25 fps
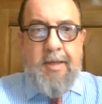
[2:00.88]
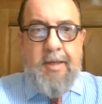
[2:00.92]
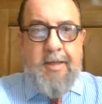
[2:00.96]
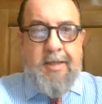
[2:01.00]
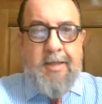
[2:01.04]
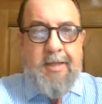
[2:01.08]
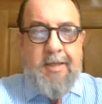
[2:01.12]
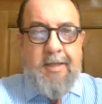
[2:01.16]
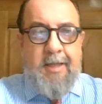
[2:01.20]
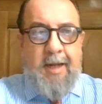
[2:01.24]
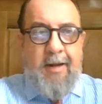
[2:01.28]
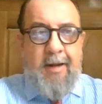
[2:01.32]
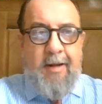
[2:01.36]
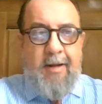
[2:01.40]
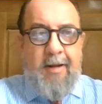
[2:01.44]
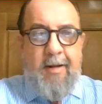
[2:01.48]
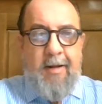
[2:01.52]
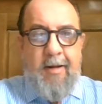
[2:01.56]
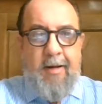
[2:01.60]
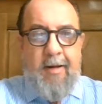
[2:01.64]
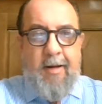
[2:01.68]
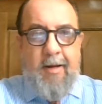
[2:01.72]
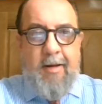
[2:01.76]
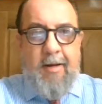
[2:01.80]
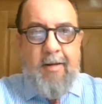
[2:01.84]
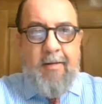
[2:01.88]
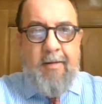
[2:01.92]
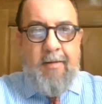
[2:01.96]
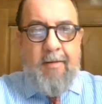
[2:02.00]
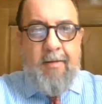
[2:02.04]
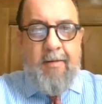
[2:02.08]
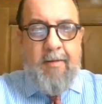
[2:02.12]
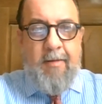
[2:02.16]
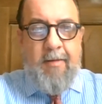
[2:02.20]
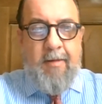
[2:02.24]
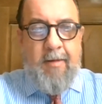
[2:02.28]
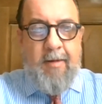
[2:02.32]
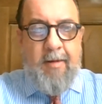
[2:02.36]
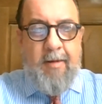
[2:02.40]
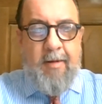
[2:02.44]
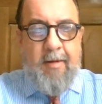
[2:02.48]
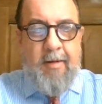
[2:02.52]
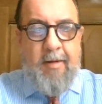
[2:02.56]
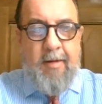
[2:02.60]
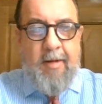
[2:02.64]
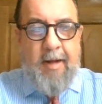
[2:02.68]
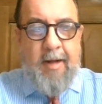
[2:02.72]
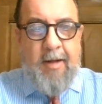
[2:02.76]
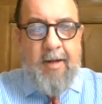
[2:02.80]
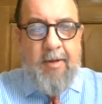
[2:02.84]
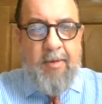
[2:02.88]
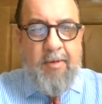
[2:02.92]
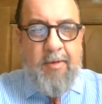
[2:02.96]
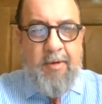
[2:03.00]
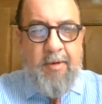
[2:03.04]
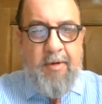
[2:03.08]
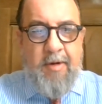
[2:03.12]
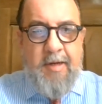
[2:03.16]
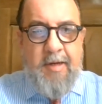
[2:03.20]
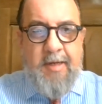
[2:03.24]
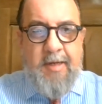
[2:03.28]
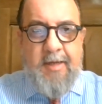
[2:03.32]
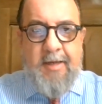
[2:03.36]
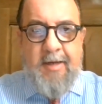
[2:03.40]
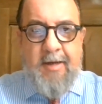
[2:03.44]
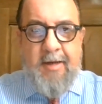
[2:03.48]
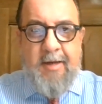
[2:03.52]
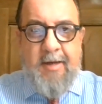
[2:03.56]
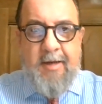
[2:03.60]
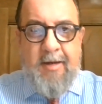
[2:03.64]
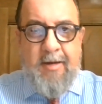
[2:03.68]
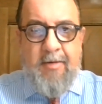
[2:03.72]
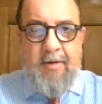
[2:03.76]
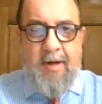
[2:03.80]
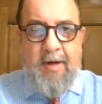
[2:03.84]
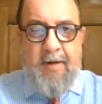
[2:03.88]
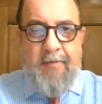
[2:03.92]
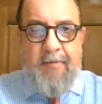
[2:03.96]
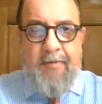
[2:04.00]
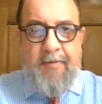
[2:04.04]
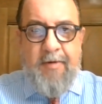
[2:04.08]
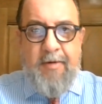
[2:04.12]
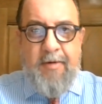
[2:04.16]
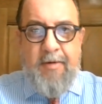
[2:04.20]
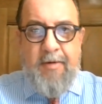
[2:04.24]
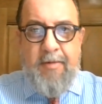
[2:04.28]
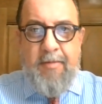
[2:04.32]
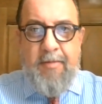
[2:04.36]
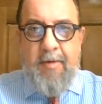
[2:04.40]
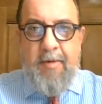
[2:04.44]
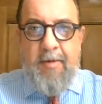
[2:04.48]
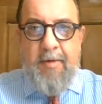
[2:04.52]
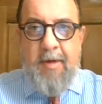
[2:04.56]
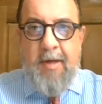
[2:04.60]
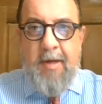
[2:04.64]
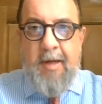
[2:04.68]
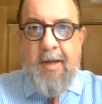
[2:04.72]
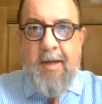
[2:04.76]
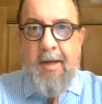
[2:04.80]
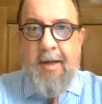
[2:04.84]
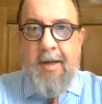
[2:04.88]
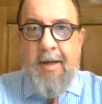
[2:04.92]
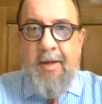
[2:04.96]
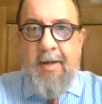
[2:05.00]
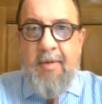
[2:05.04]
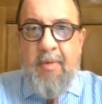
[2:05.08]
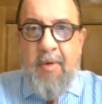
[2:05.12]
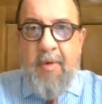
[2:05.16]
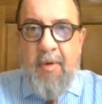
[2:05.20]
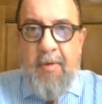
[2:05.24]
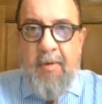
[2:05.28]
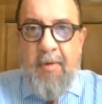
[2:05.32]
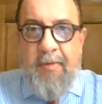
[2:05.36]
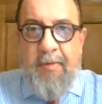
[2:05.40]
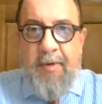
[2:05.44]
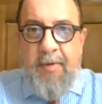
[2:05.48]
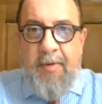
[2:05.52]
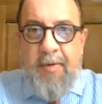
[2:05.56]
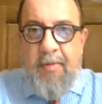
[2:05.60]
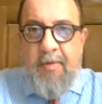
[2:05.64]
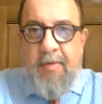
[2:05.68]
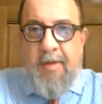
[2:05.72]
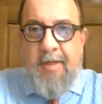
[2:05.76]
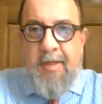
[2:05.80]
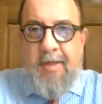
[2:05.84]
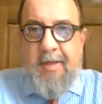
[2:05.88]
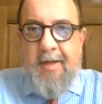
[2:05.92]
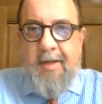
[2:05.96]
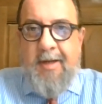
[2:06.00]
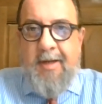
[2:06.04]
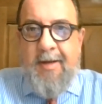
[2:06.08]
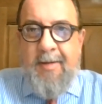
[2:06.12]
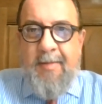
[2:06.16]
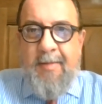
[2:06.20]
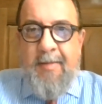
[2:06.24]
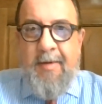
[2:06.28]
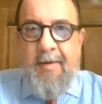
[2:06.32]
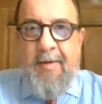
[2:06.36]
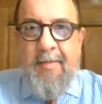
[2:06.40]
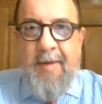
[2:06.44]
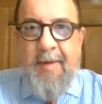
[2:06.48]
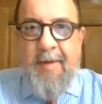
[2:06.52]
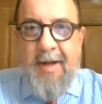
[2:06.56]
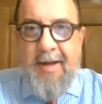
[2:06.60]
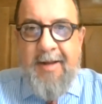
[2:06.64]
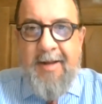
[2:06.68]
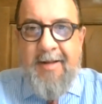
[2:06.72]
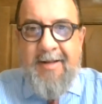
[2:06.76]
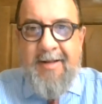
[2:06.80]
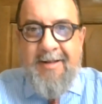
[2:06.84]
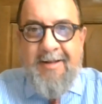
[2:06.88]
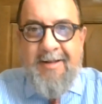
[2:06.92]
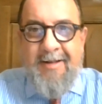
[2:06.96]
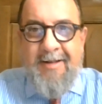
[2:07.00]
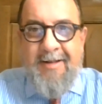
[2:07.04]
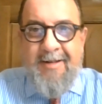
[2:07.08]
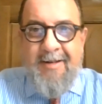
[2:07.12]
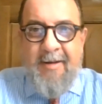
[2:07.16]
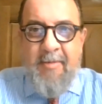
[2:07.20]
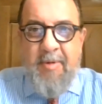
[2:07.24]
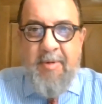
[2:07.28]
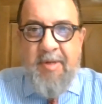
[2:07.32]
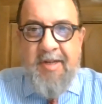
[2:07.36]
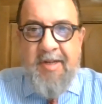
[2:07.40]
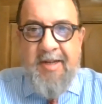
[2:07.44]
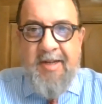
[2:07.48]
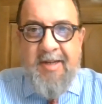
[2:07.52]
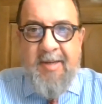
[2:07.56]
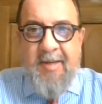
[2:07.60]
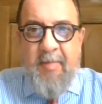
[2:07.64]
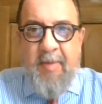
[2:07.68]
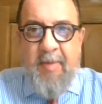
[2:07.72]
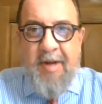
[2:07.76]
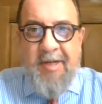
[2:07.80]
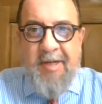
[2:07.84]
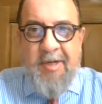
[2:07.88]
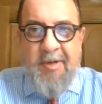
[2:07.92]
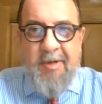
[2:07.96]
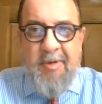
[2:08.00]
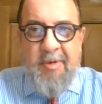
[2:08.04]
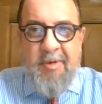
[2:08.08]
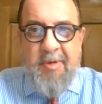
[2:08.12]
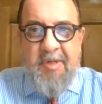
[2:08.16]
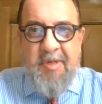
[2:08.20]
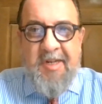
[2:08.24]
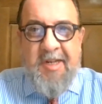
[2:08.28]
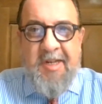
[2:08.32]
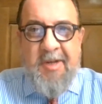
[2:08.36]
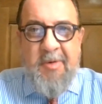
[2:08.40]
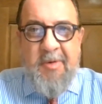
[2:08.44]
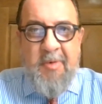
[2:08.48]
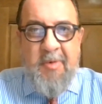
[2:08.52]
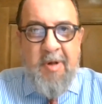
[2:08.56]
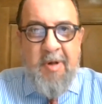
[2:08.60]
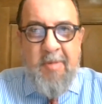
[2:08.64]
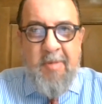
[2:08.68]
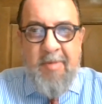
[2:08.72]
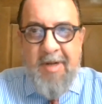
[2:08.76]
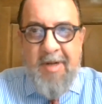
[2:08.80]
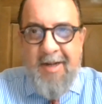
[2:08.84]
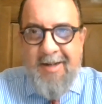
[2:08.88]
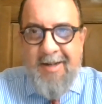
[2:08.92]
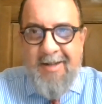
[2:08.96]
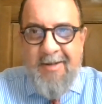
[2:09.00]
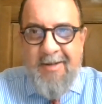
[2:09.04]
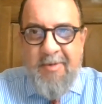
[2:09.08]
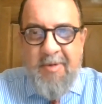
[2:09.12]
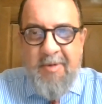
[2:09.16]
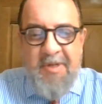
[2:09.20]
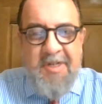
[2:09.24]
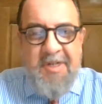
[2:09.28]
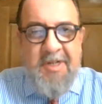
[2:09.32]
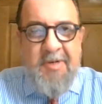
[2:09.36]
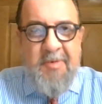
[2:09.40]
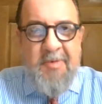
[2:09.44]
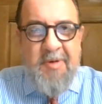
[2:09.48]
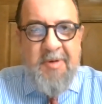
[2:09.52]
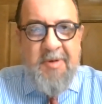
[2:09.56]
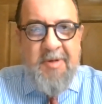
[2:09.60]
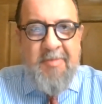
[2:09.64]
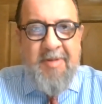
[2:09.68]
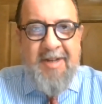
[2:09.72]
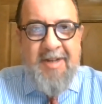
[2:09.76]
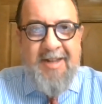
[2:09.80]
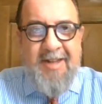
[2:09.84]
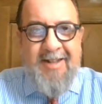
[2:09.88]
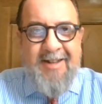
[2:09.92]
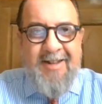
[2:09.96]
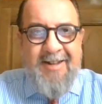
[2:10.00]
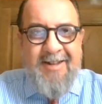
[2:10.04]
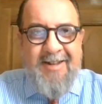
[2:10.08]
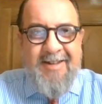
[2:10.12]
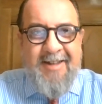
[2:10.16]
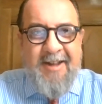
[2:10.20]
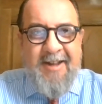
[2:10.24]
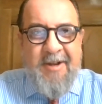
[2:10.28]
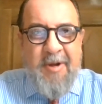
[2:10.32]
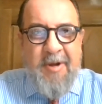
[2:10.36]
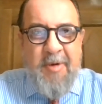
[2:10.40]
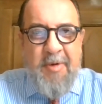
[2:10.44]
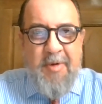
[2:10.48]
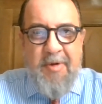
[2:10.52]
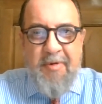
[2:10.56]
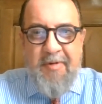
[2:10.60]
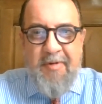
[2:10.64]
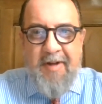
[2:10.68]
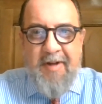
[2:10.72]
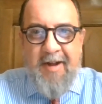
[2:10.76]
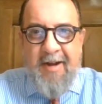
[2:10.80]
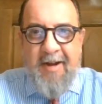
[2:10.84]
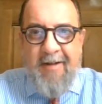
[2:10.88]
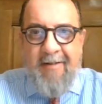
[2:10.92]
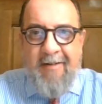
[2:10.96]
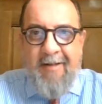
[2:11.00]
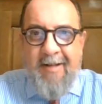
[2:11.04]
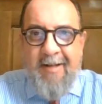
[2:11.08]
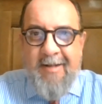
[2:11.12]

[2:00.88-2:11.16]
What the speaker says: Sten. Thank you, Tõnis, and good afternoon to all of you. It's, well, I would say it's a pleasure to see you all, but I don't see you all, but at least I know you're there.